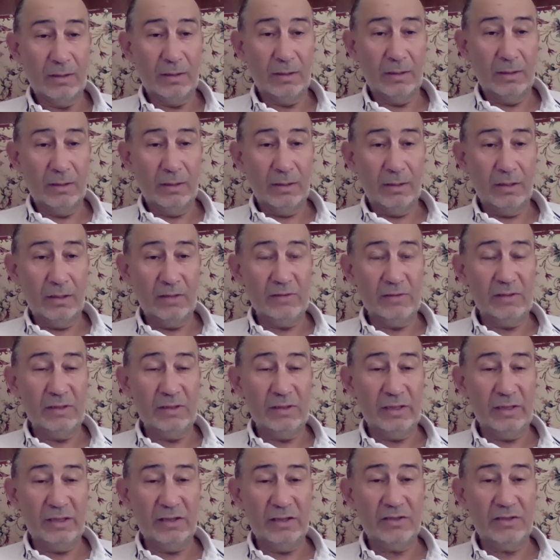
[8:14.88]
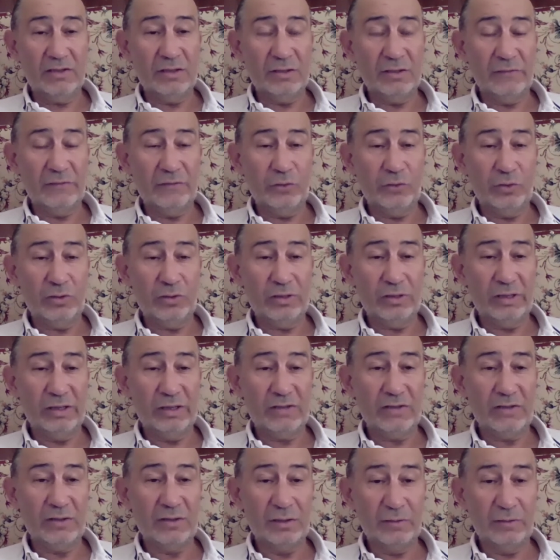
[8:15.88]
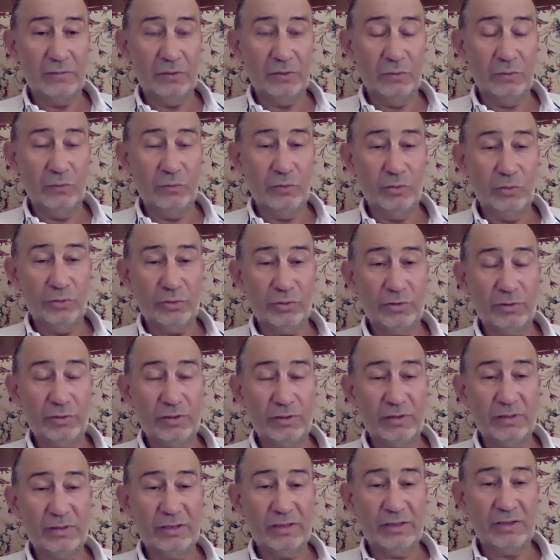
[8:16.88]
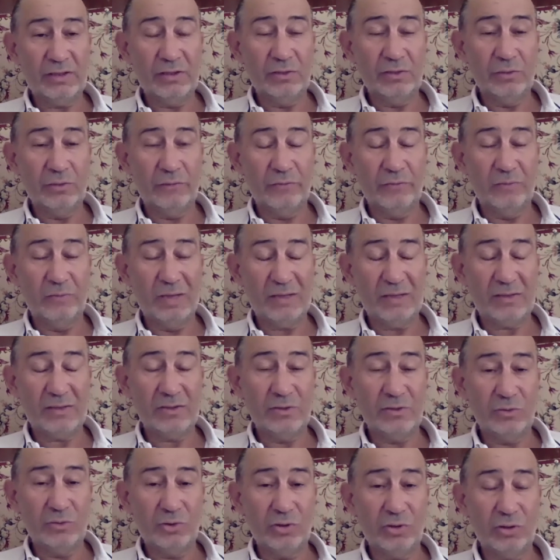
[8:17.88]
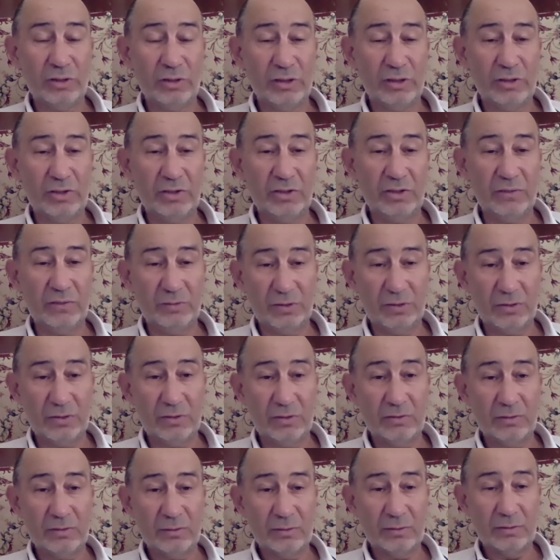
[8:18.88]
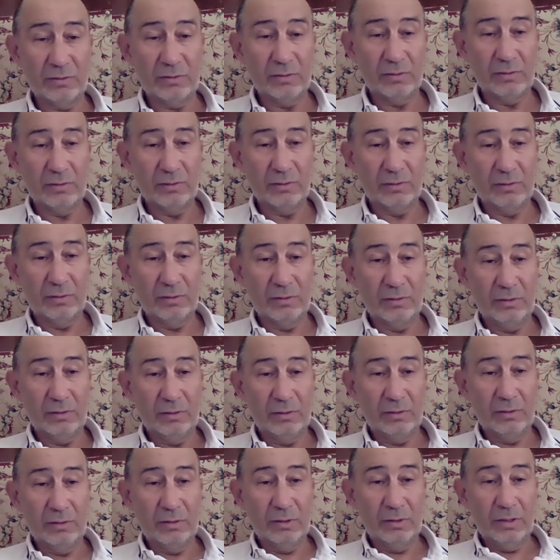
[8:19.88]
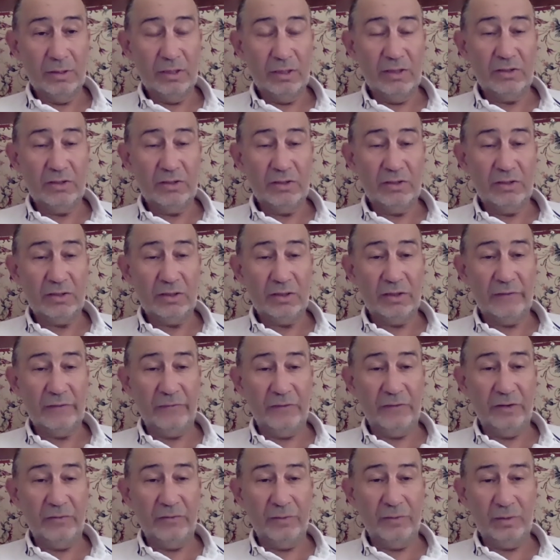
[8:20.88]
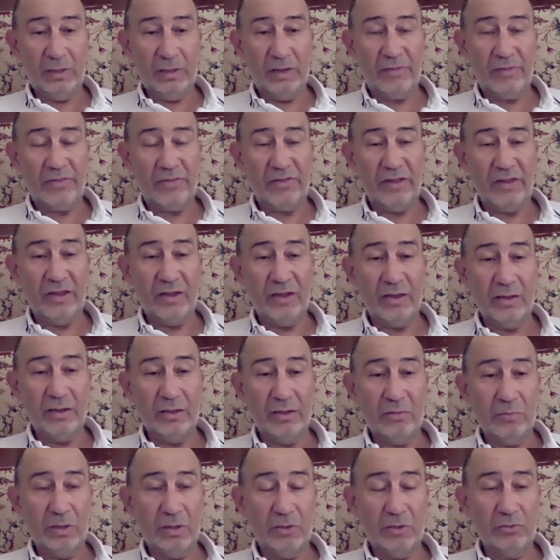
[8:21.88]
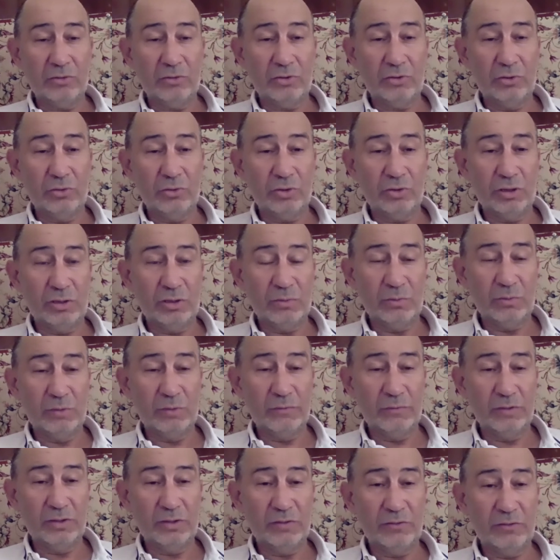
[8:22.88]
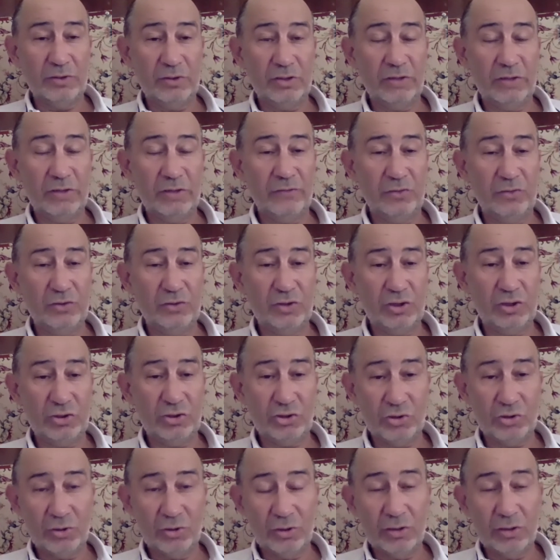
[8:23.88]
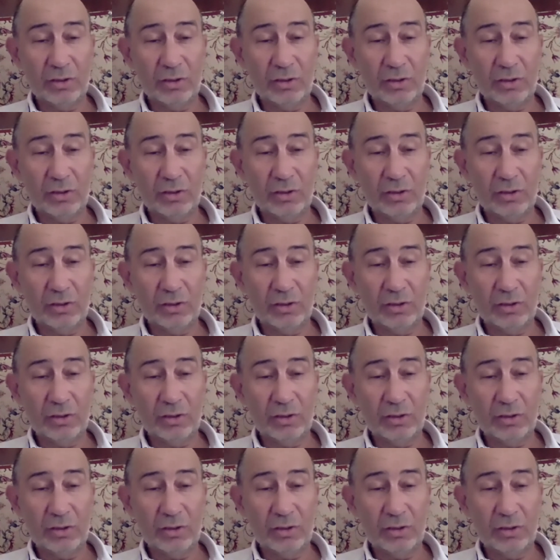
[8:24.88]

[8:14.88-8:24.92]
And the legacy, the first lesson, if you want, is lesson of mass social creativity. And if we are thinking about socialism of the 21st century,